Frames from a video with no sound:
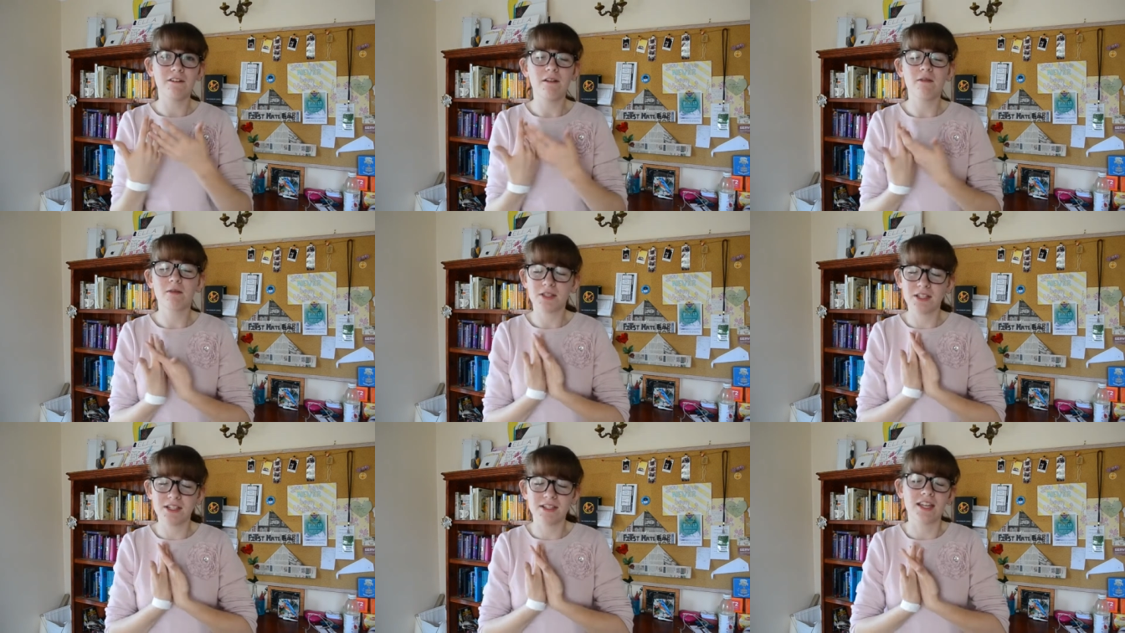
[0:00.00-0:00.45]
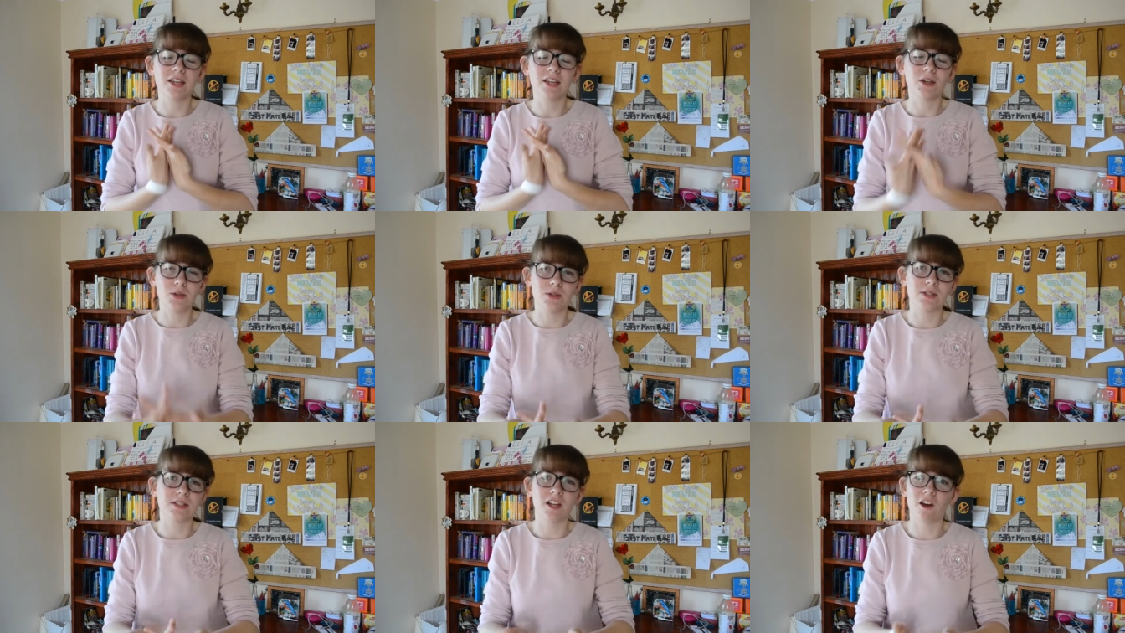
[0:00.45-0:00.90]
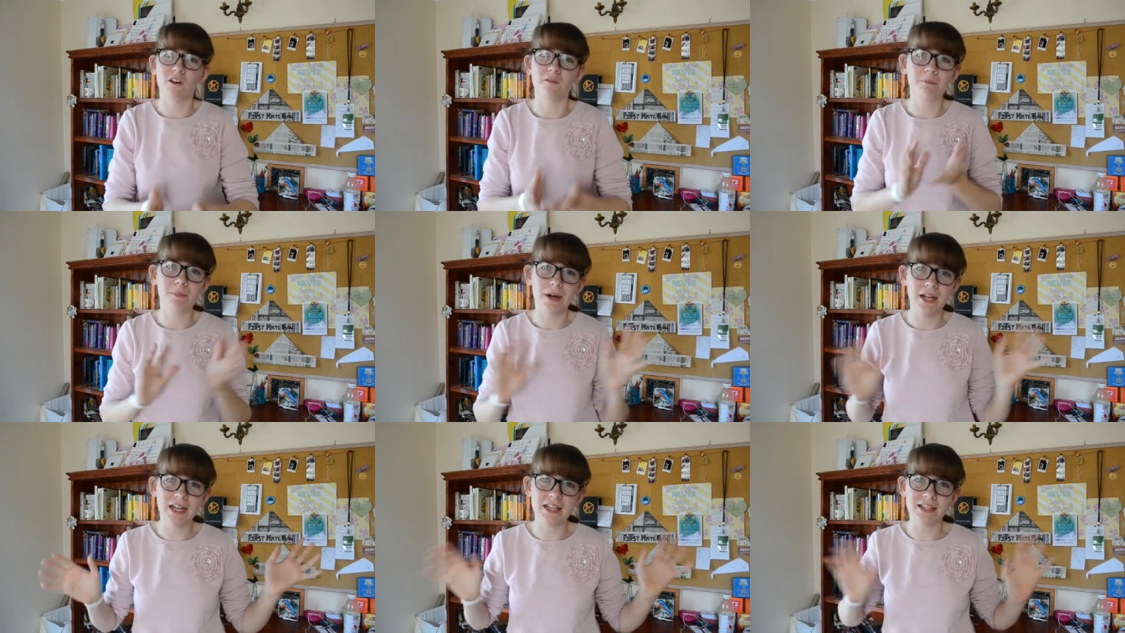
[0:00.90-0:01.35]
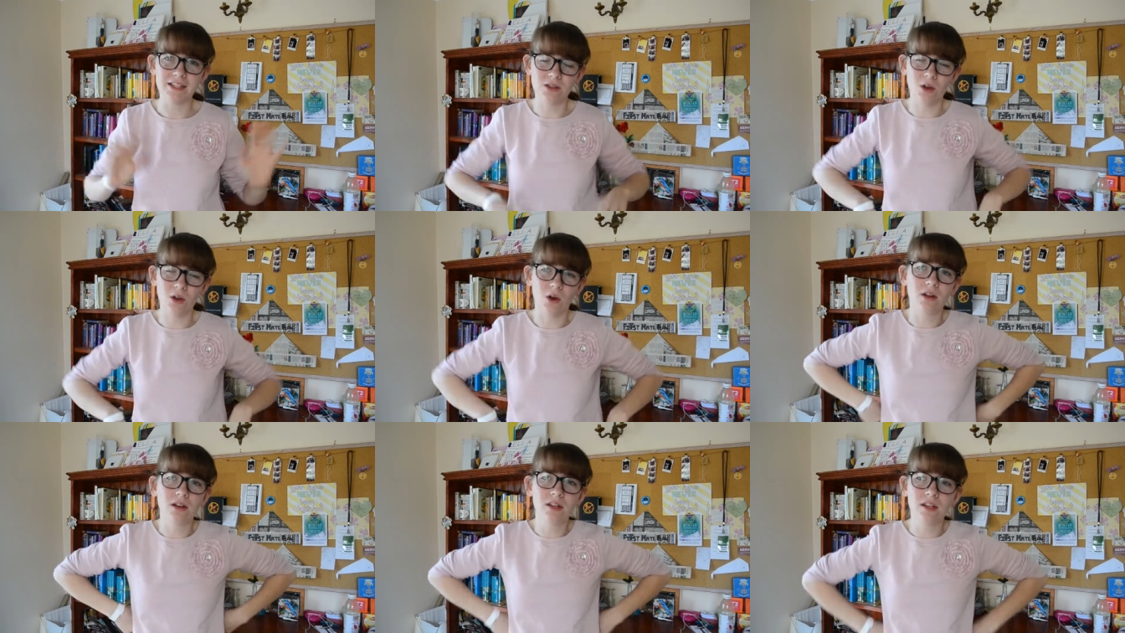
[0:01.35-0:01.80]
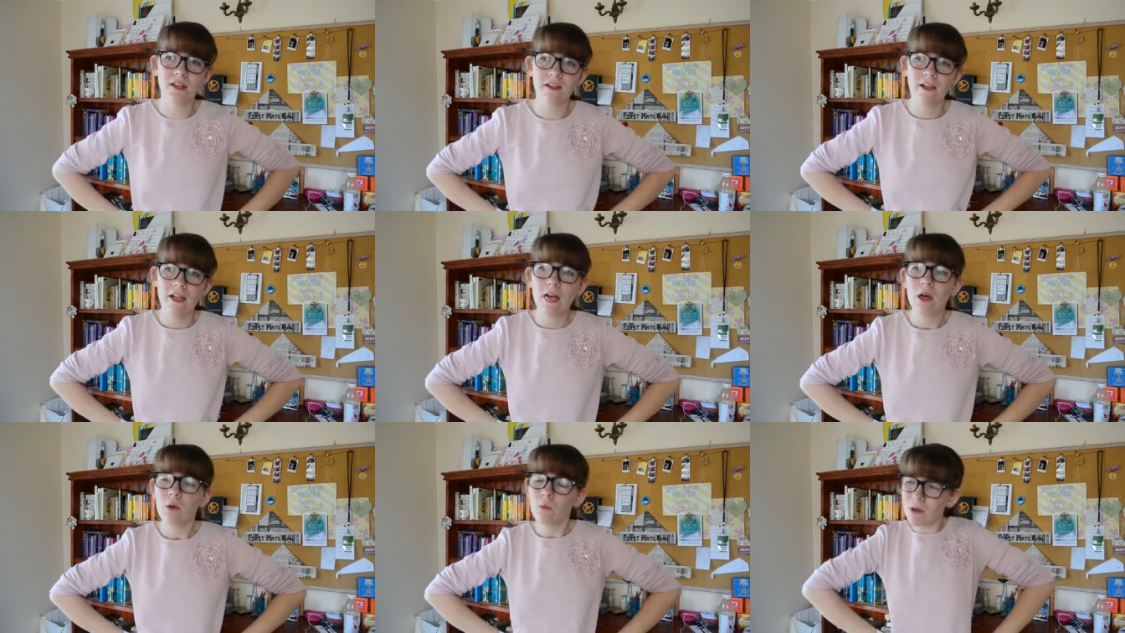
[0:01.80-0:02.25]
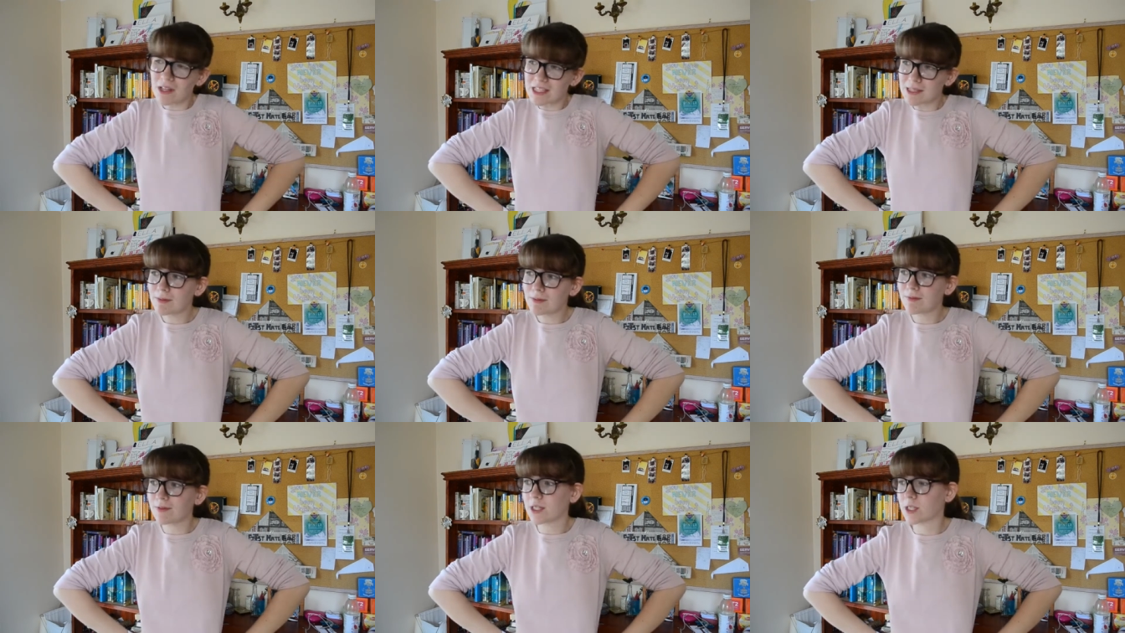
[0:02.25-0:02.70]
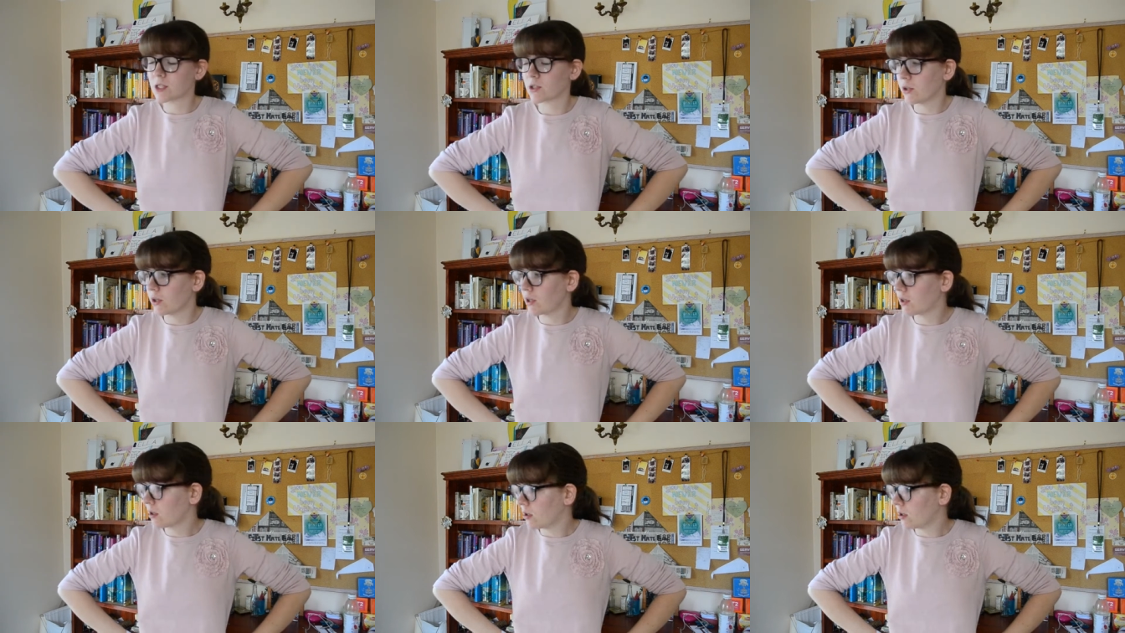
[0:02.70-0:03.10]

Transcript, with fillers: I was going to say good stuff, but it's not. Well, some of it's good.